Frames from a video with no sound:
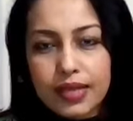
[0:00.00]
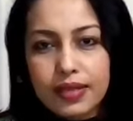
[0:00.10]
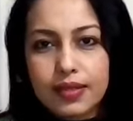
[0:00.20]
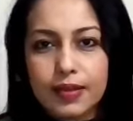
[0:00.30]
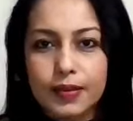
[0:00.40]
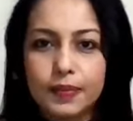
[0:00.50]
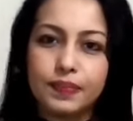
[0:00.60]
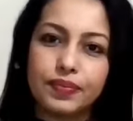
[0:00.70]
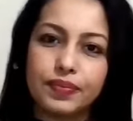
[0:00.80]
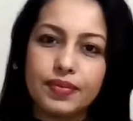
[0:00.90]
that um,
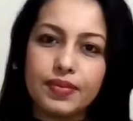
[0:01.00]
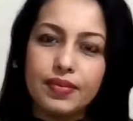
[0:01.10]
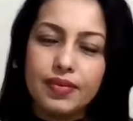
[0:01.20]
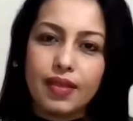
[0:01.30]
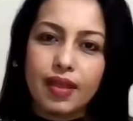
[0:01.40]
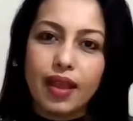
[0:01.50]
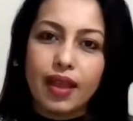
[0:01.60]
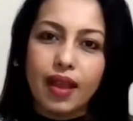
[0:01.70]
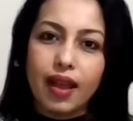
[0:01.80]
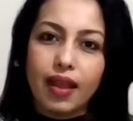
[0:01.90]

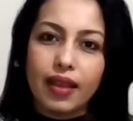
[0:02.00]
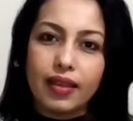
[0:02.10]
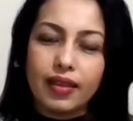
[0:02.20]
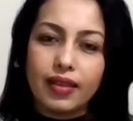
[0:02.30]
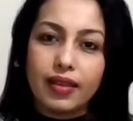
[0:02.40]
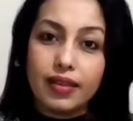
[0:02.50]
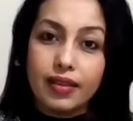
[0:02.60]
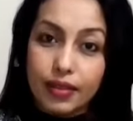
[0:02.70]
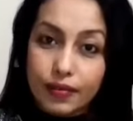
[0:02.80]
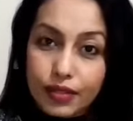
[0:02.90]
I
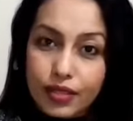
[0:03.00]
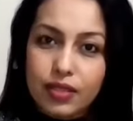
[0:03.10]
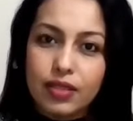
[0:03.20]
lived